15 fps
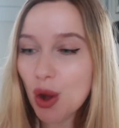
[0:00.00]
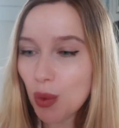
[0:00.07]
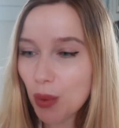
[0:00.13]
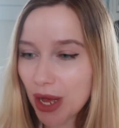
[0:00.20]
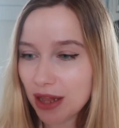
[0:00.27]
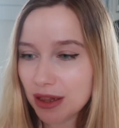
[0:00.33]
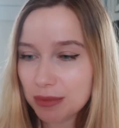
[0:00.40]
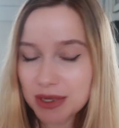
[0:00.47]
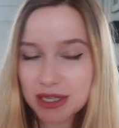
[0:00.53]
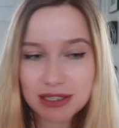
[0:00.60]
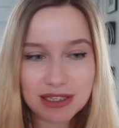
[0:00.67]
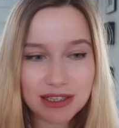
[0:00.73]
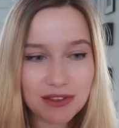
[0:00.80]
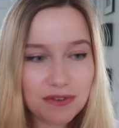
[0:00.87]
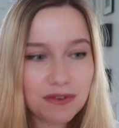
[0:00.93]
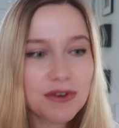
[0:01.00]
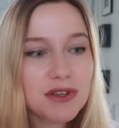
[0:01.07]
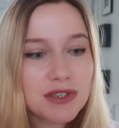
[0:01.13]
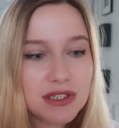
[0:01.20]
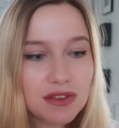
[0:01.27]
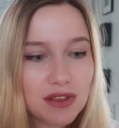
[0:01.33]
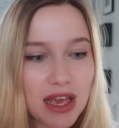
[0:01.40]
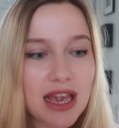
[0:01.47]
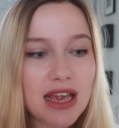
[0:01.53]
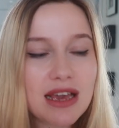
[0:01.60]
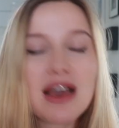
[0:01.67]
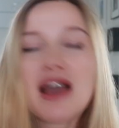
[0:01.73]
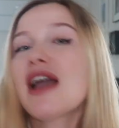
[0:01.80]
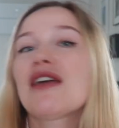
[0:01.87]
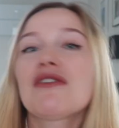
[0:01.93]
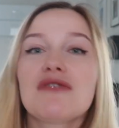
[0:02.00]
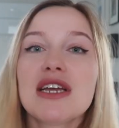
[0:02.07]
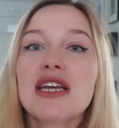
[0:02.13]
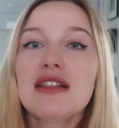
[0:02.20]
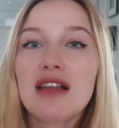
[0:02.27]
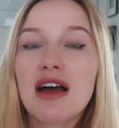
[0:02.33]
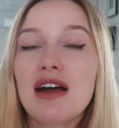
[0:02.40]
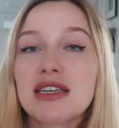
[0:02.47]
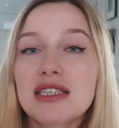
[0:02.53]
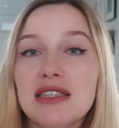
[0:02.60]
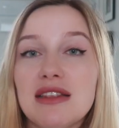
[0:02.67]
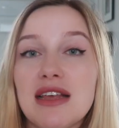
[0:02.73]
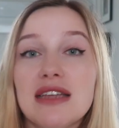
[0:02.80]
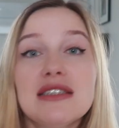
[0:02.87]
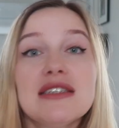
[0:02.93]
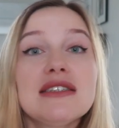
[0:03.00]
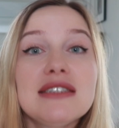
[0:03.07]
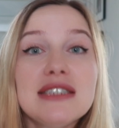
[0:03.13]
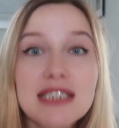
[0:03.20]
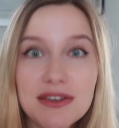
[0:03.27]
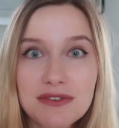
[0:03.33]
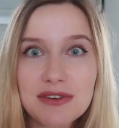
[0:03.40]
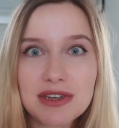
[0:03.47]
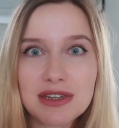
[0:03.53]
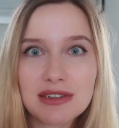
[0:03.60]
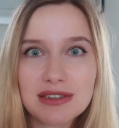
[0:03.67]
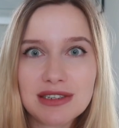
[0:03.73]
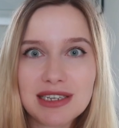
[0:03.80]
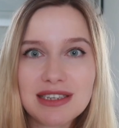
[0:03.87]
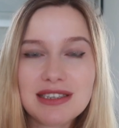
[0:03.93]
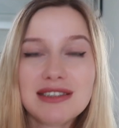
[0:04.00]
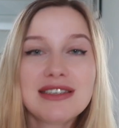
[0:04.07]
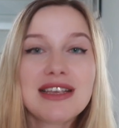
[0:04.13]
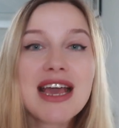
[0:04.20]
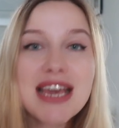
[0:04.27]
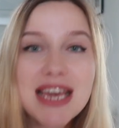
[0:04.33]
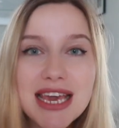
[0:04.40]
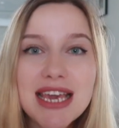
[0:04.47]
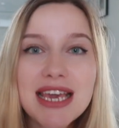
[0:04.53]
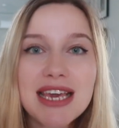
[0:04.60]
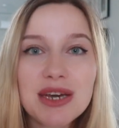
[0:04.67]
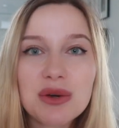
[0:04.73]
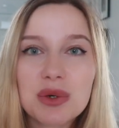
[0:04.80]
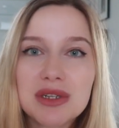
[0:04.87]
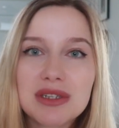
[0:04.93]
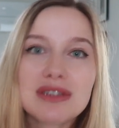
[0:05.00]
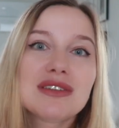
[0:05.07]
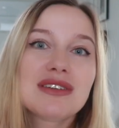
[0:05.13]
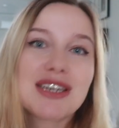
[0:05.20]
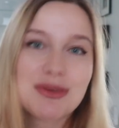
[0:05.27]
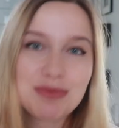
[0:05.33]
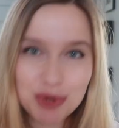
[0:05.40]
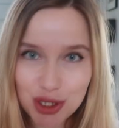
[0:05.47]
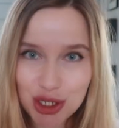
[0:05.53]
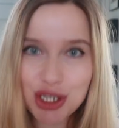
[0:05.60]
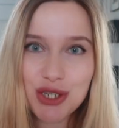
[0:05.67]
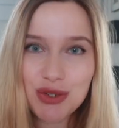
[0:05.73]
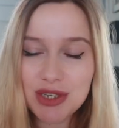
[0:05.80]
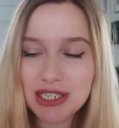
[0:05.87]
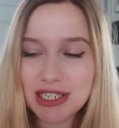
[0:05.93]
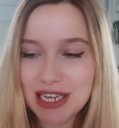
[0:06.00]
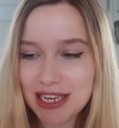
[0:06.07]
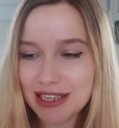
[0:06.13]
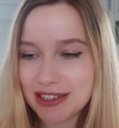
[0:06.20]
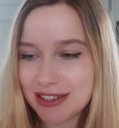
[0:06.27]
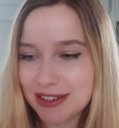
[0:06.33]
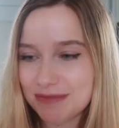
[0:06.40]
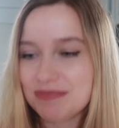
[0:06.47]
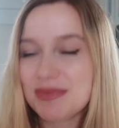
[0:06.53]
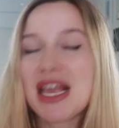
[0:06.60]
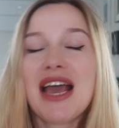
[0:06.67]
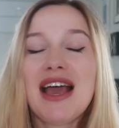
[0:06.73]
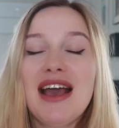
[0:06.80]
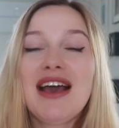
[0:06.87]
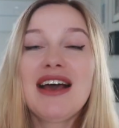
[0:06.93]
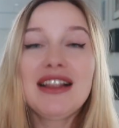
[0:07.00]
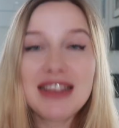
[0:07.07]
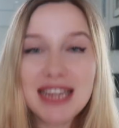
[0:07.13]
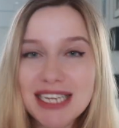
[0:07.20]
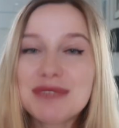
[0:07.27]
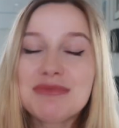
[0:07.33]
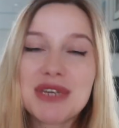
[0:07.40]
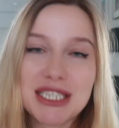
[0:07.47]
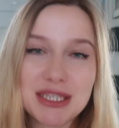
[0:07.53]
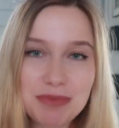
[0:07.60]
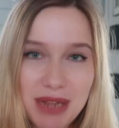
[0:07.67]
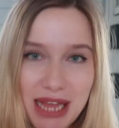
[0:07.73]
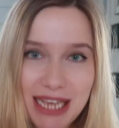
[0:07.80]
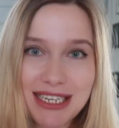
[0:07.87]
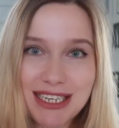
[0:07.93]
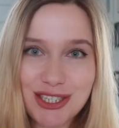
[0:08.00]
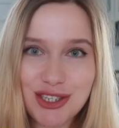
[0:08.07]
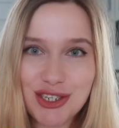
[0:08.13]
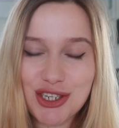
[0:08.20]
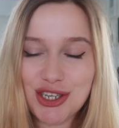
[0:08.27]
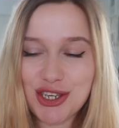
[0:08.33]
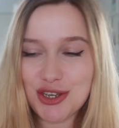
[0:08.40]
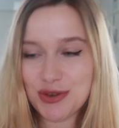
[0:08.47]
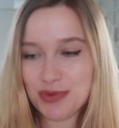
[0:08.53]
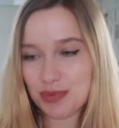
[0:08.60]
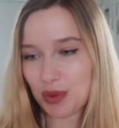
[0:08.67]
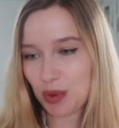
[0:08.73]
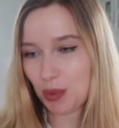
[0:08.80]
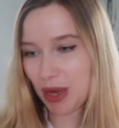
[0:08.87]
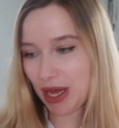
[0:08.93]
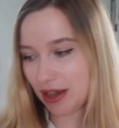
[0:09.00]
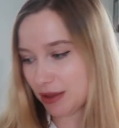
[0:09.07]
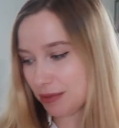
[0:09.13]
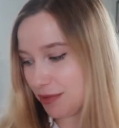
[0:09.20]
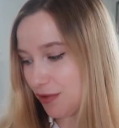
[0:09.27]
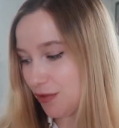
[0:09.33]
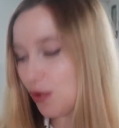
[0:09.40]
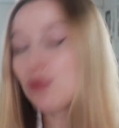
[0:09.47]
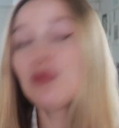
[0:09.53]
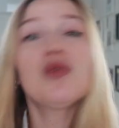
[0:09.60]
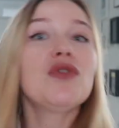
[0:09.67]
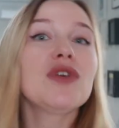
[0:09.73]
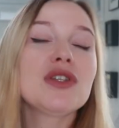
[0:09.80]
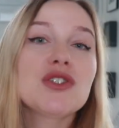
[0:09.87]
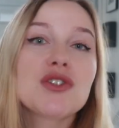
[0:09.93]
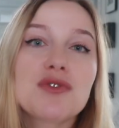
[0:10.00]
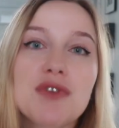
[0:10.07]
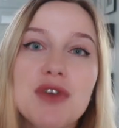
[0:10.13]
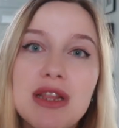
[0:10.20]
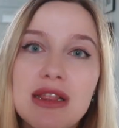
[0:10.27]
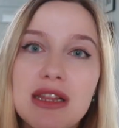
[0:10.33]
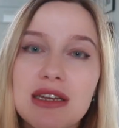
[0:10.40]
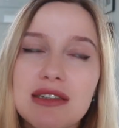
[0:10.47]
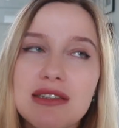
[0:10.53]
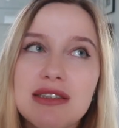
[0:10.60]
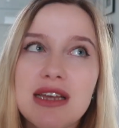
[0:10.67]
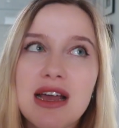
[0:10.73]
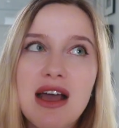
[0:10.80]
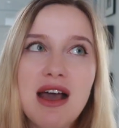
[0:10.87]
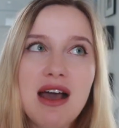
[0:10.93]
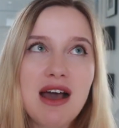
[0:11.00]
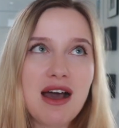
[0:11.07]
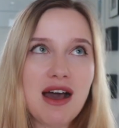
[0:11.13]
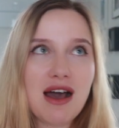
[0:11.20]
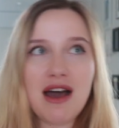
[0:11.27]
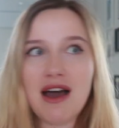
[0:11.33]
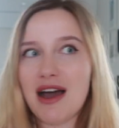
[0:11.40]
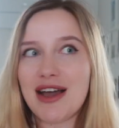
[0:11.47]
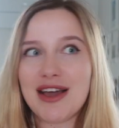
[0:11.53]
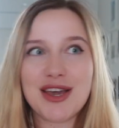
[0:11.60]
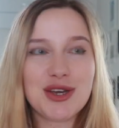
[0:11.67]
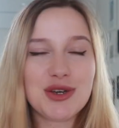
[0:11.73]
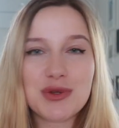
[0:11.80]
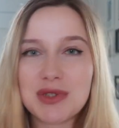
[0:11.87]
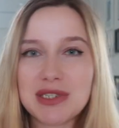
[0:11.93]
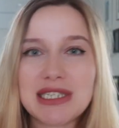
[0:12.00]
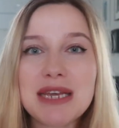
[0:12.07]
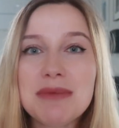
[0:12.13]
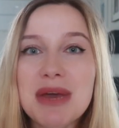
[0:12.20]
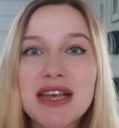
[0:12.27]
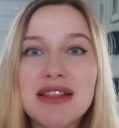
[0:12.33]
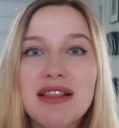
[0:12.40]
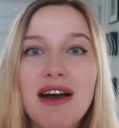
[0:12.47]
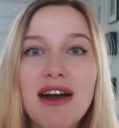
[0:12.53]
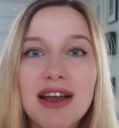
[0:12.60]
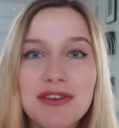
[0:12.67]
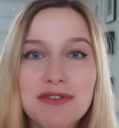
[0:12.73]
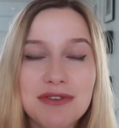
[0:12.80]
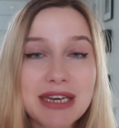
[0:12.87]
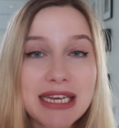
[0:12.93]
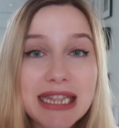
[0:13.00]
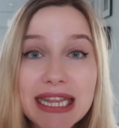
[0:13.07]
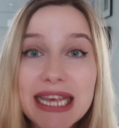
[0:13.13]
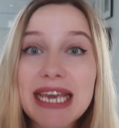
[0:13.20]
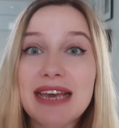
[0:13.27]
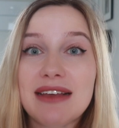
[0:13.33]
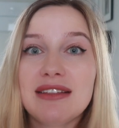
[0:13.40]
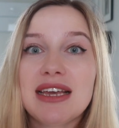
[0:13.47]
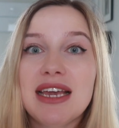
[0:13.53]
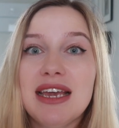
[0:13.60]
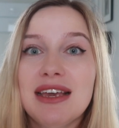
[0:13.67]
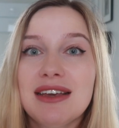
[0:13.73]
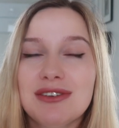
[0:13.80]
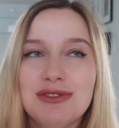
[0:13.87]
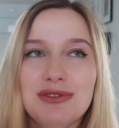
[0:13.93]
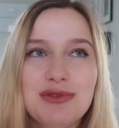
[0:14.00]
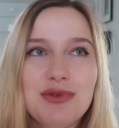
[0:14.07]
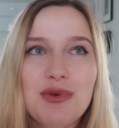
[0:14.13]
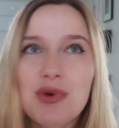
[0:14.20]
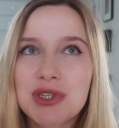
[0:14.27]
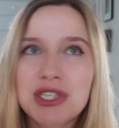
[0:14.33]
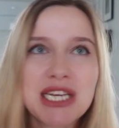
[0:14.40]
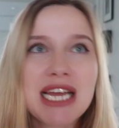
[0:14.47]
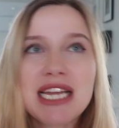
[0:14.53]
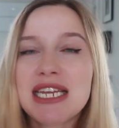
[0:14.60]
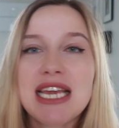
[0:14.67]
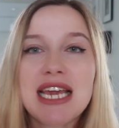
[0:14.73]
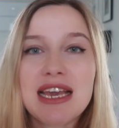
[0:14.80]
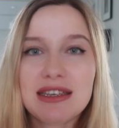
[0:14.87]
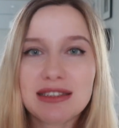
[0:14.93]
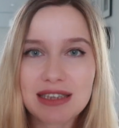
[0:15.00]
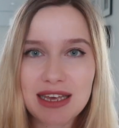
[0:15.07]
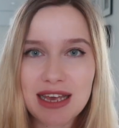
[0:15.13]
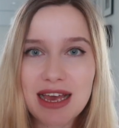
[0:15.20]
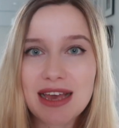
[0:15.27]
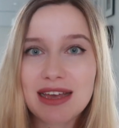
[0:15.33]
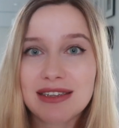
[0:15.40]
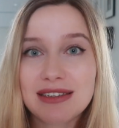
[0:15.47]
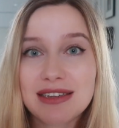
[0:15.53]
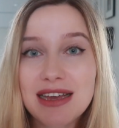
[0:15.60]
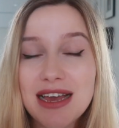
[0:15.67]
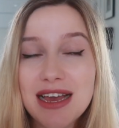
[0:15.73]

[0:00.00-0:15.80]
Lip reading: Well, but the first thing I realized that difficulties equal opportunities. Let me explain it to you. Well, before moving to Finland, I could see my life clearly for 10 years ahead.